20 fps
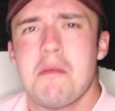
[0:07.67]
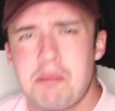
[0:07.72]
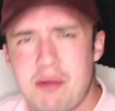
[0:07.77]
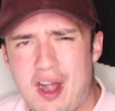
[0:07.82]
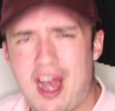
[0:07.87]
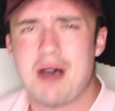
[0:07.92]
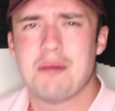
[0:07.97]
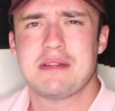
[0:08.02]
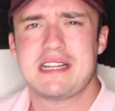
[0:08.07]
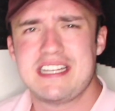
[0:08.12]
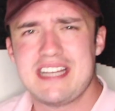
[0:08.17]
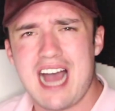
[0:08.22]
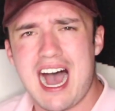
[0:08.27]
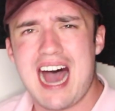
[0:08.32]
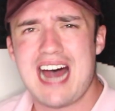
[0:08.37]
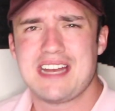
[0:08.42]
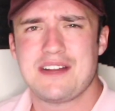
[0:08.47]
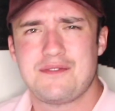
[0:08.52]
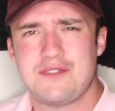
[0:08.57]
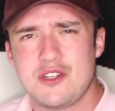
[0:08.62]
Probably
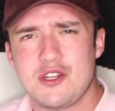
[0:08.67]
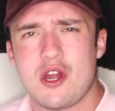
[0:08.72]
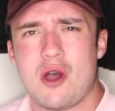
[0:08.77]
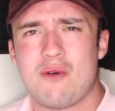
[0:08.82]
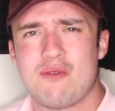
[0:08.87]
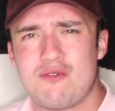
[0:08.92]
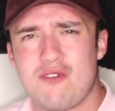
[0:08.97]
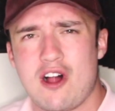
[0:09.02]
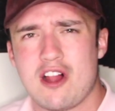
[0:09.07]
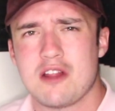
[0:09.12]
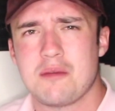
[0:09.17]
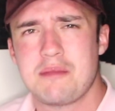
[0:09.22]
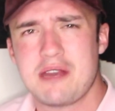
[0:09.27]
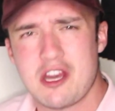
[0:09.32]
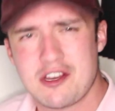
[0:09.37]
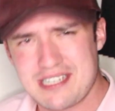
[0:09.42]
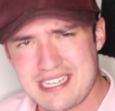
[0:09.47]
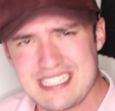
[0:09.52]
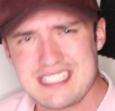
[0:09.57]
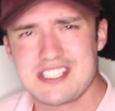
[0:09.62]
not if you don't follow
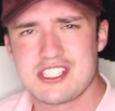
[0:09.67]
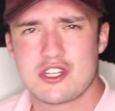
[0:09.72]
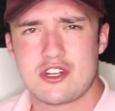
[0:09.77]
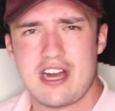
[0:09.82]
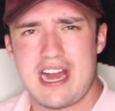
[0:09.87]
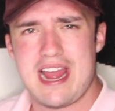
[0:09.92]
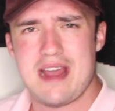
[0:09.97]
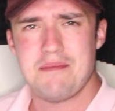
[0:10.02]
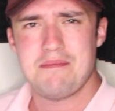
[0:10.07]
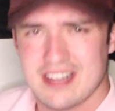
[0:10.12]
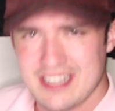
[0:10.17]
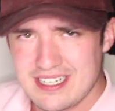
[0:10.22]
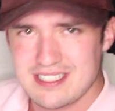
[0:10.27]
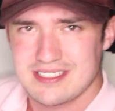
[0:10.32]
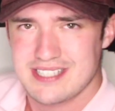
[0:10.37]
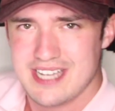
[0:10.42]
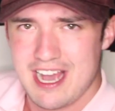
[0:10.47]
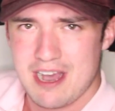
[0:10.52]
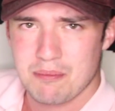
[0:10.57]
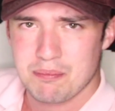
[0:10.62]
me on Instagram.
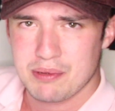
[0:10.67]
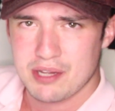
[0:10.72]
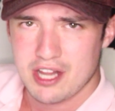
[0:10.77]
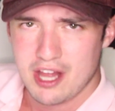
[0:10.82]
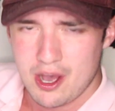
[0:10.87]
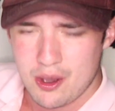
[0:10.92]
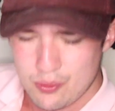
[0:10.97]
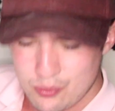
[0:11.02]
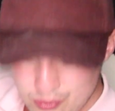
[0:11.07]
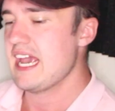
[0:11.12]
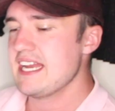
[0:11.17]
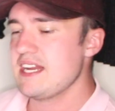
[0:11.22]
Link down below.